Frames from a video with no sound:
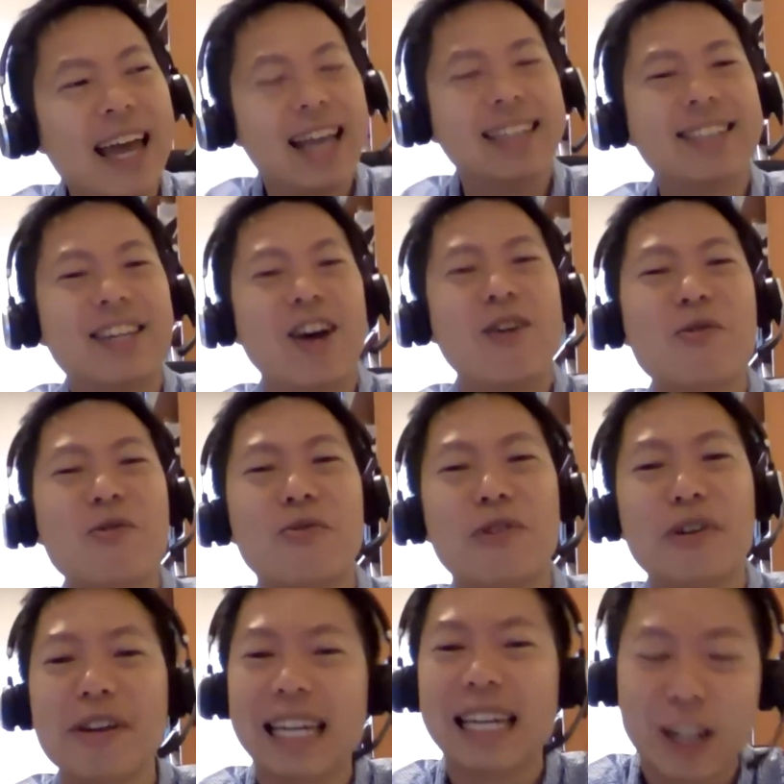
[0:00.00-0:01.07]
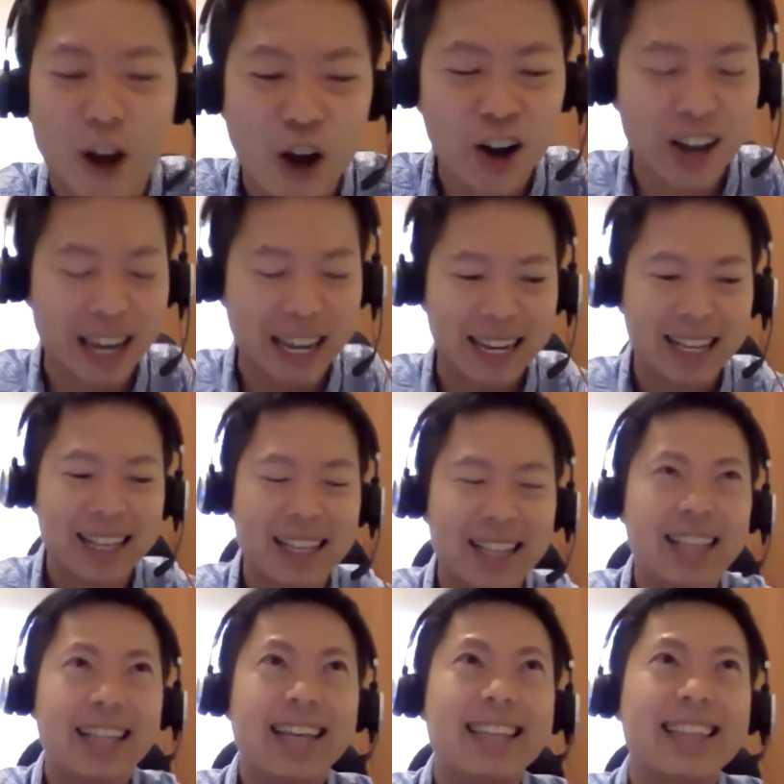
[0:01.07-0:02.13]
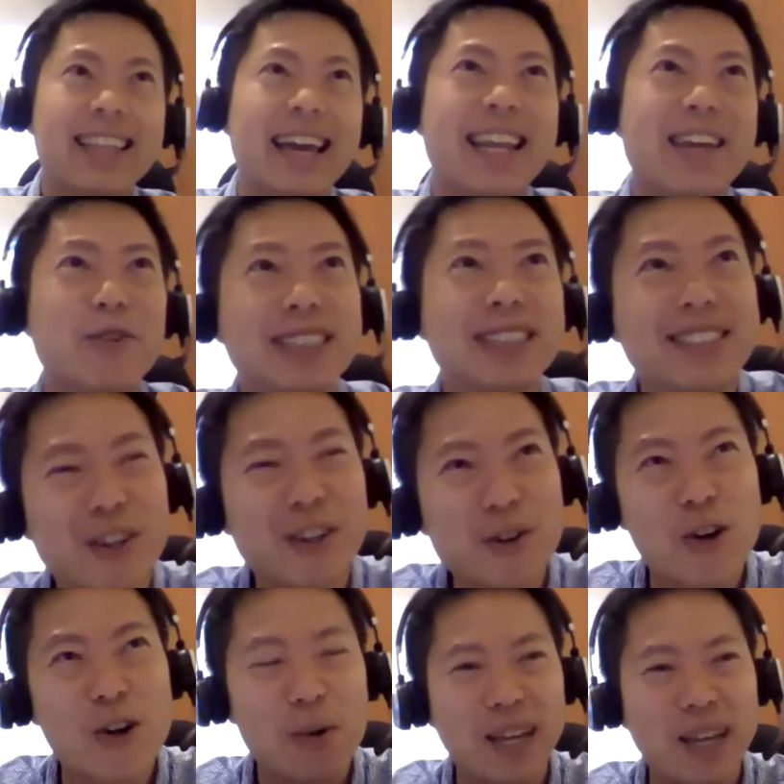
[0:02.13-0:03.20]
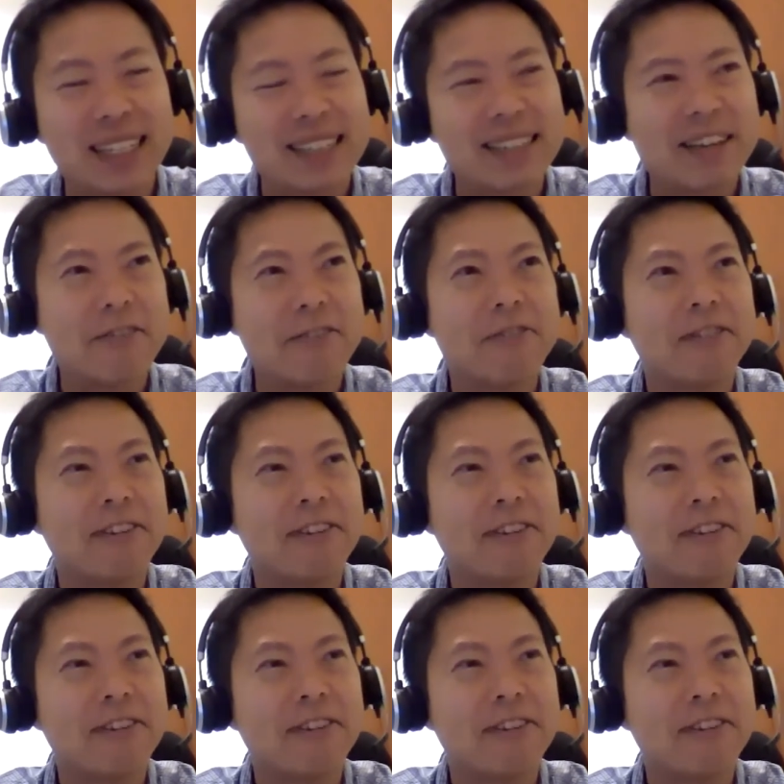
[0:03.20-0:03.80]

And so we're very annoyed that he was so competitive.